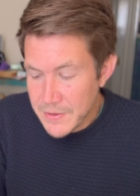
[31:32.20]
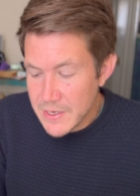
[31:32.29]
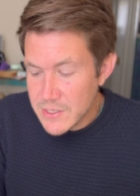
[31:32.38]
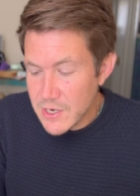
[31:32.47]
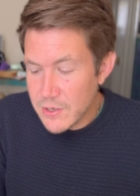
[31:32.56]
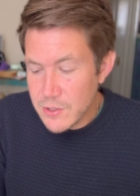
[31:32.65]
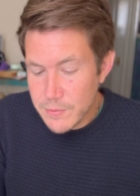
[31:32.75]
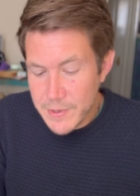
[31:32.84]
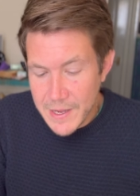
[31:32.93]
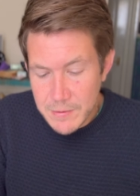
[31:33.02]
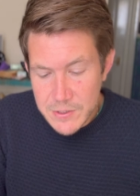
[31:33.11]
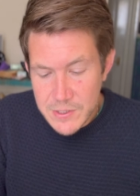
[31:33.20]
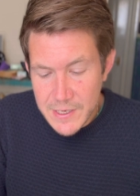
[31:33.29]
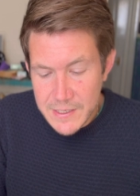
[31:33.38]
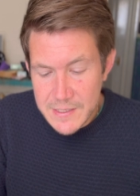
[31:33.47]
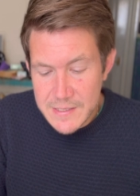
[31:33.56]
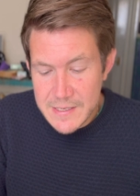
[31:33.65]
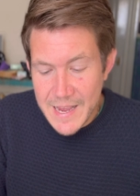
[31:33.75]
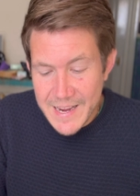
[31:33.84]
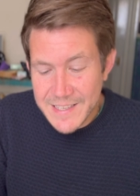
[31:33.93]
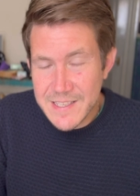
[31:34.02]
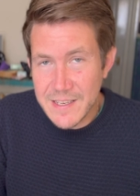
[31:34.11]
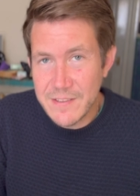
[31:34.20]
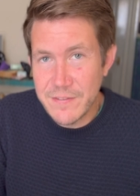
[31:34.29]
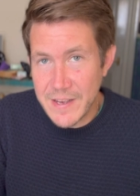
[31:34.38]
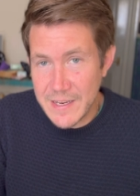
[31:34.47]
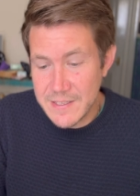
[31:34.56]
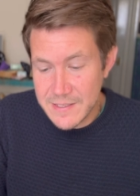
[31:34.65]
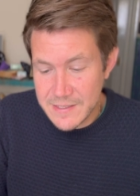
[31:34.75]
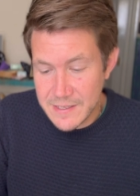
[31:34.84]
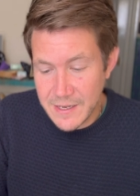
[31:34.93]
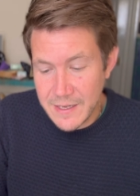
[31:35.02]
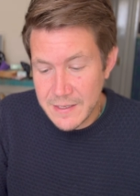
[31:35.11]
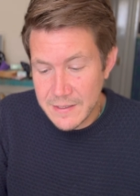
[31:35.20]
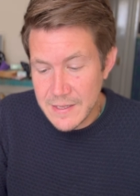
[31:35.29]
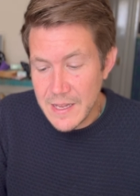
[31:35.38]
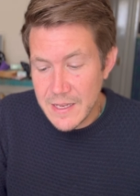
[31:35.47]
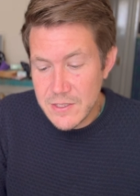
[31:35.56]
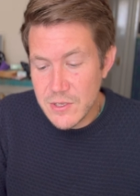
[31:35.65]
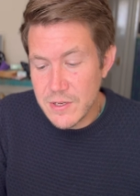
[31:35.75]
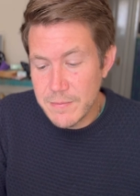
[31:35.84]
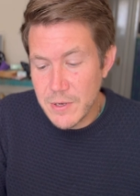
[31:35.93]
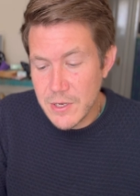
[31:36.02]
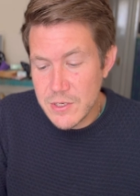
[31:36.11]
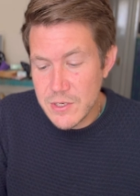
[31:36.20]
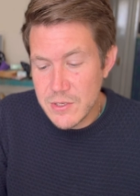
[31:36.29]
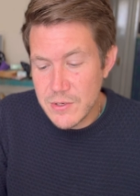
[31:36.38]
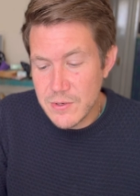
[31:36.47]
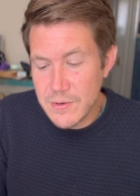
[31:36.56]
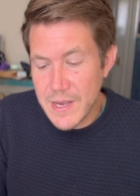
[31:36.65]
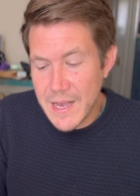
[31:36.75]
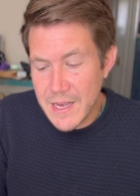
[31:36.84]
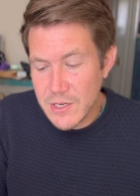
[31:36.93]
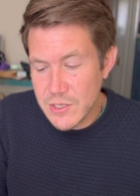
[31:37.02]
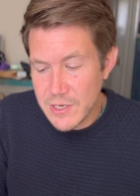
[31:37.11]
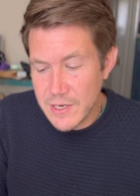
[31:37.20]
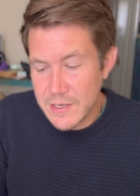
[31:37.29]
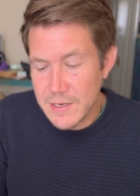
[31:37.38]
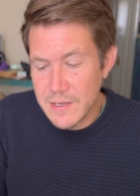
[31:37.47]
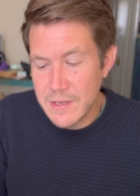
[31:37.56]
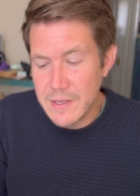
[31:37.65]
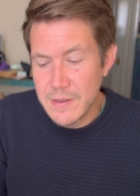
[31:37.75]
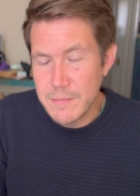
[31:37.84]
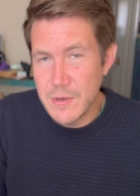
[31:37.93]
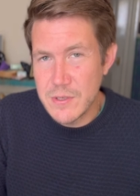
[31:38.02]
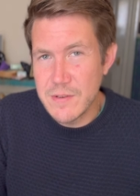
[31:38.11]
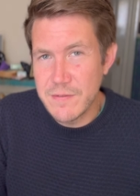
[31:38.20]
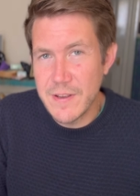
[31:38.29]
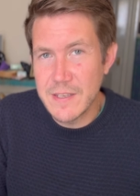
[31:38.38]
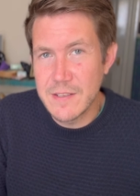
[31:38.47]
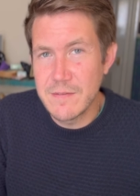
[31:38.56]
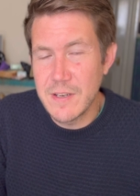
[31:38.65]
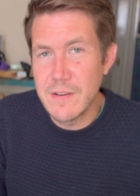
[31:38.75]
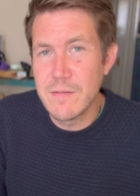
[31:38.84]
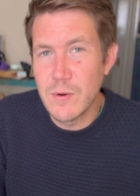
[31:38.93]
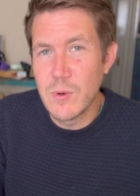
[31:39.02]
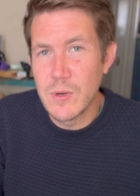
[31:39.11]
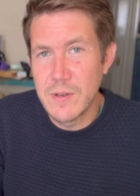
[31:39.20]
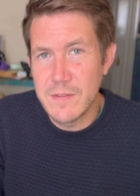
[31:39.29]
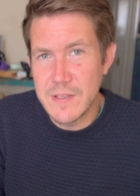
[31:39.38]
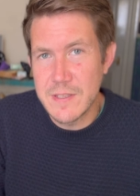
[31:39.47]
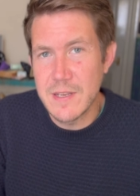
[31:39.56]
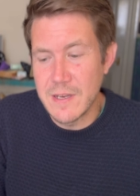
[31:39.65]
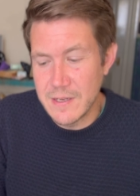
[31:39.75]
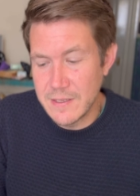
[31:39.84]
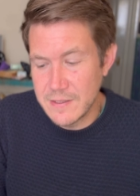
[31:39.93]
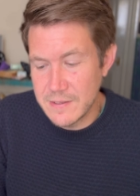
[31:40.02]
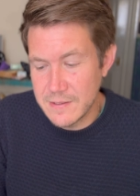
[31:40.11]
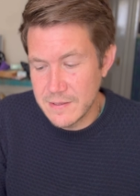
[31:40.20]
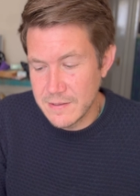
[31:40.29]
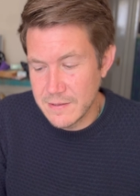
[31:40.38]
So you'll be able to ex exit fantasy and to emerge into action most effectively of all of the signs.